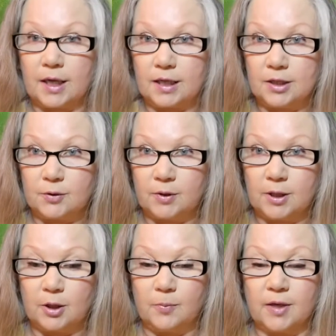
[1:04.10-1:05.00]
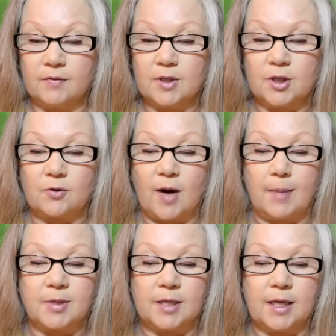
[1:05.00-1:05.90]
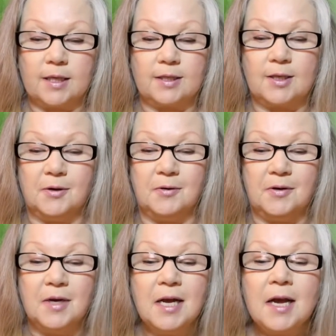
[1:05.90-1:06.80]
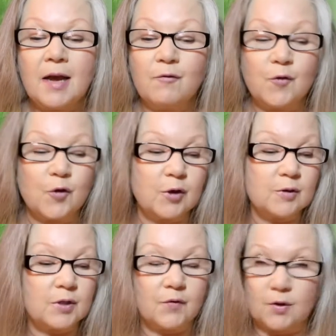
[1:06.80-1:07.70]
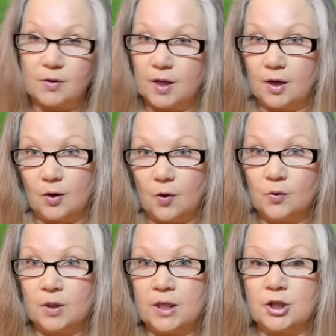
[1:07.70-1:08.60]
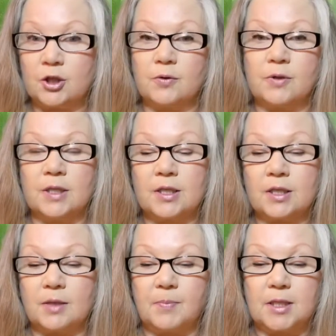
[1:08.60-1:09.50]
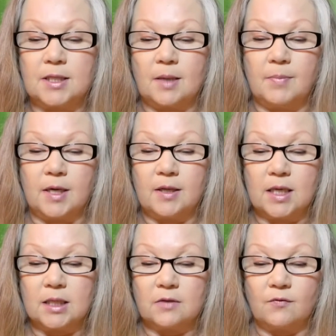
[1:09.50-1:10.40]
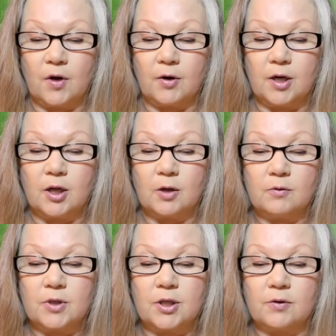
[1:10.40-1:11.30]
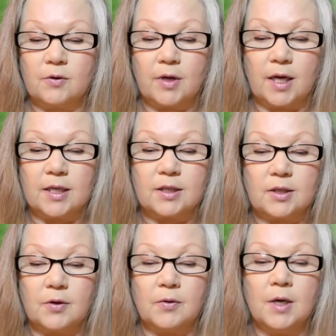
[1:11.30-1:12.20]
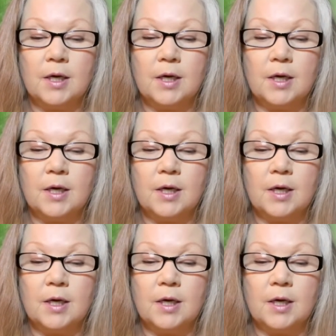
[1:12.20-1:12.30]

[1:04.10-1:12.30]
get into a little bit of a scrap today. So, and for those of you that are only children, this could be somebody that is very close to you, okay? So,